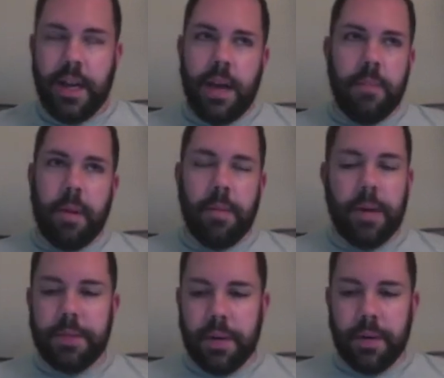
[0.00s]
My
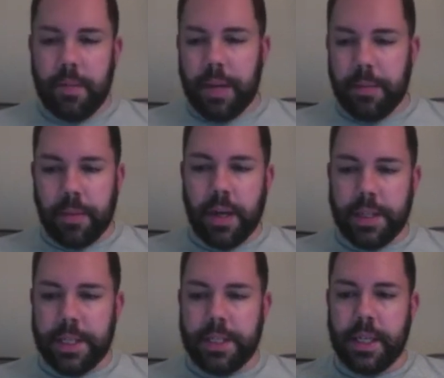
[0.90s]
mom's going about the
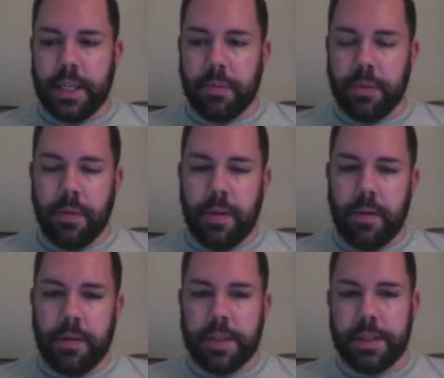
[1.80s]
process to get the proof
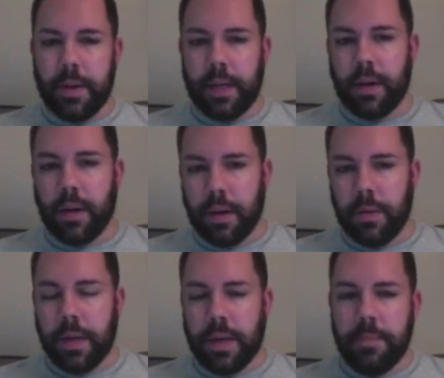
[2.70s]
of it so I can
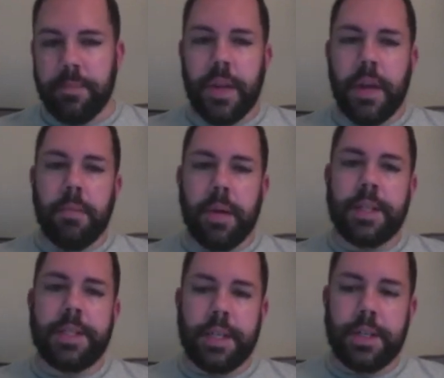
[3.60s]
argue it. But
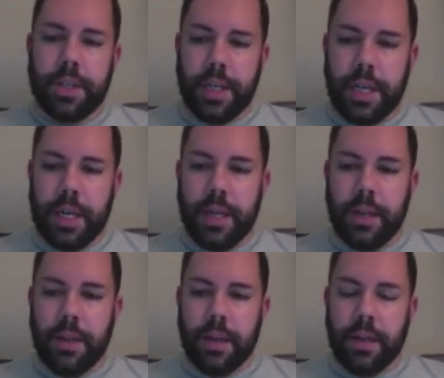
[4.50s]

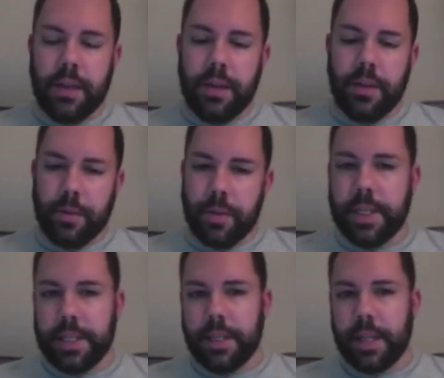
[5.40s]
essentially, the
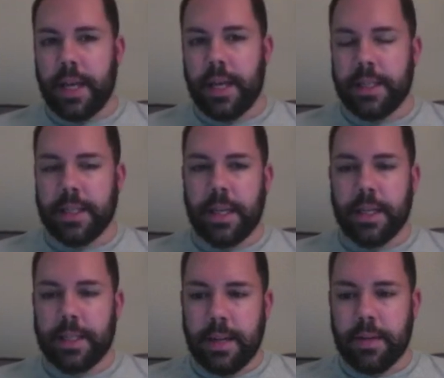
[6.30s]
reason that it's set at
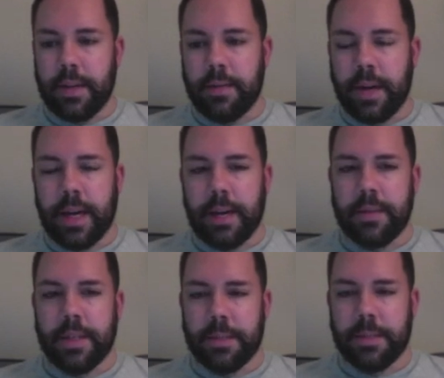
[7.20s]
$75
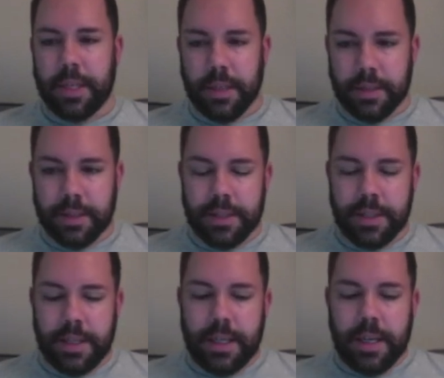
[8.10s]
is because
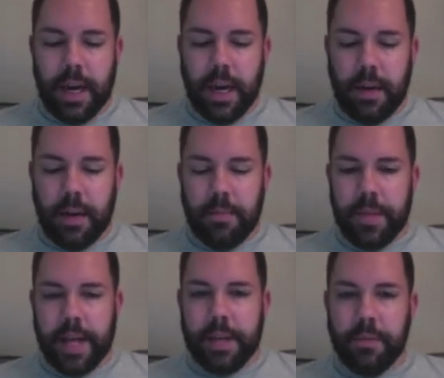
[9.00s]

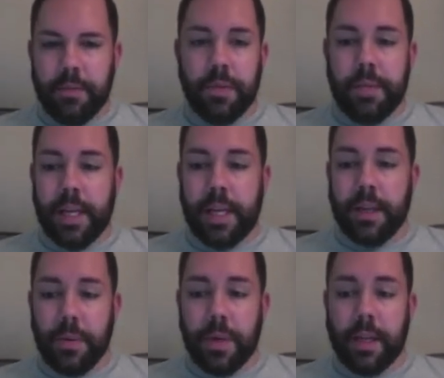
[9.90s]
that it would be
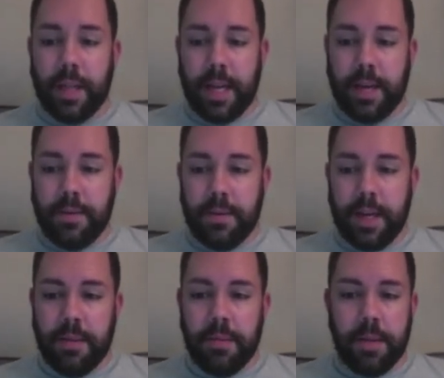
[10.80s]
including a late
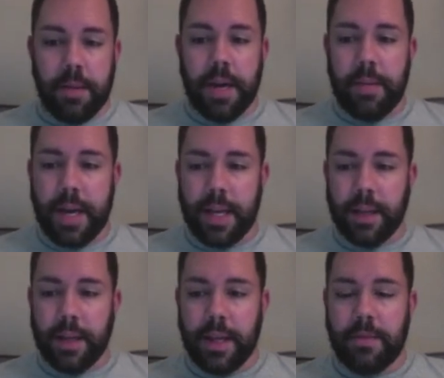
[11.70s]
fee. But I'm not paying
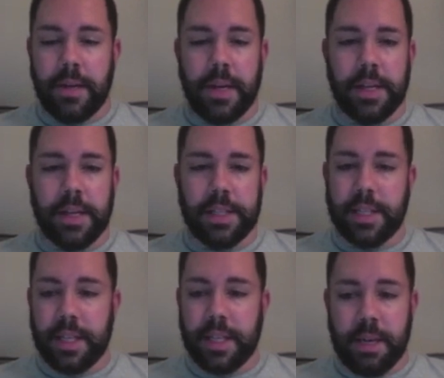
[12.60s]
the late fees,
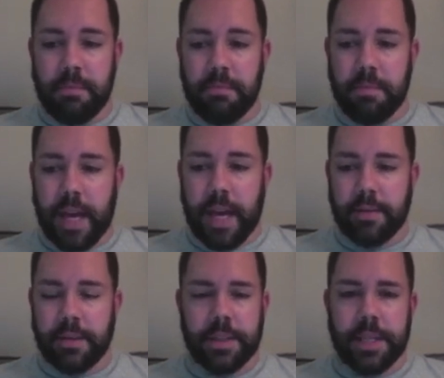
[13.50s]
and they
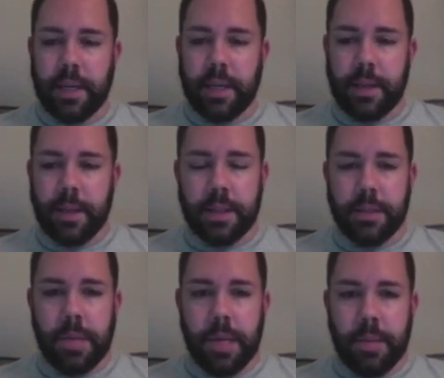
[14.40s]
haven't said anything
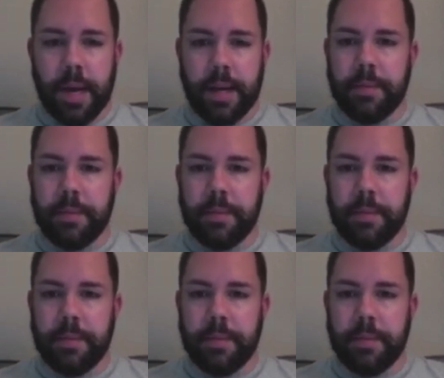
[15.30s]
to me about it.